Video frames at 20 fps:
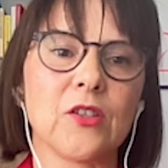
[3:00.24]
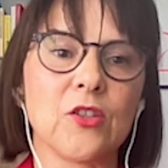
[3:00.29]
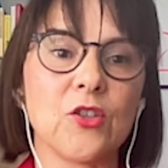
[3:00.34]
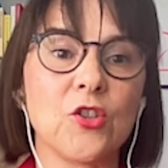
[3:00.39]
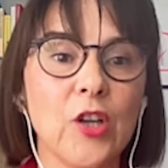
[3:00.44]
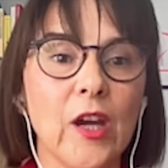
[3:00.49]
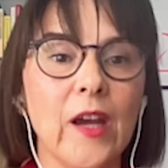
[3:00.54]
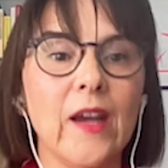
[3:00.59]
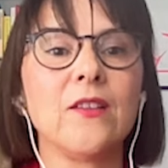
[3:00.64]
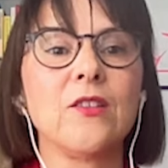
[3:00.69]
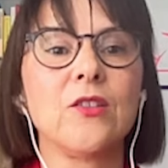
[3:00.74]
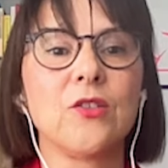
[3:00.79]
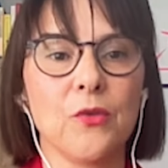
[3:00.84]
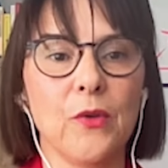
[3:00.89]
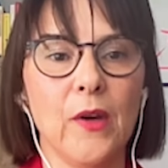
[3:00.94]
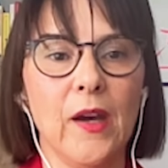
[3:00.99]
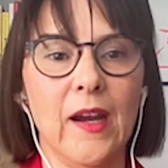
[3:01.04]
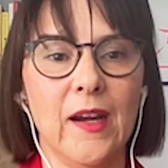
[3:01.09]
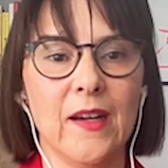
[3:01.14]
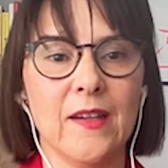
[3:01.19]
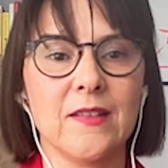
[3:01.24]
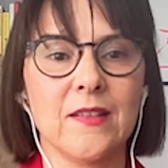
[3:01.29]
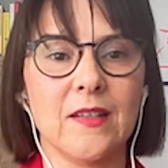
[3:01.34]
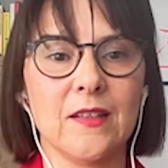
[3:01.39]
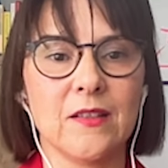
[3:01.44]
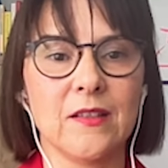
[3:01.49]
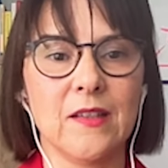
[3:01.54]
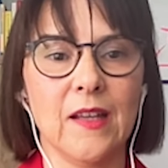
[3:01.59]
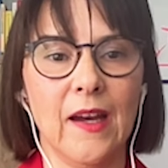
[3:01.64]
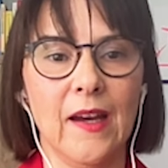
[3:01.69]
a chance to
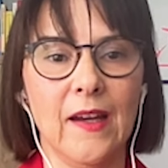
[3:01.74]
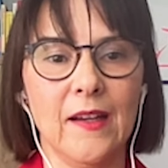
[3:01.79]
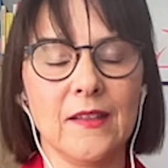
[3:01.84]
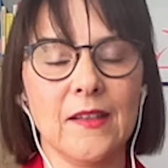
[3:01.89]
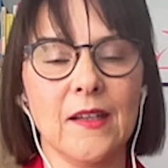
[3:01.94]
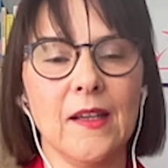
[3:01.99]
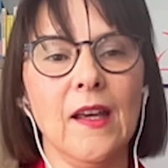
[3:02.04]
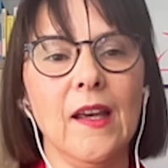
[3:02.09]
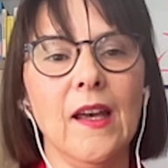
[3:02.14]
access that.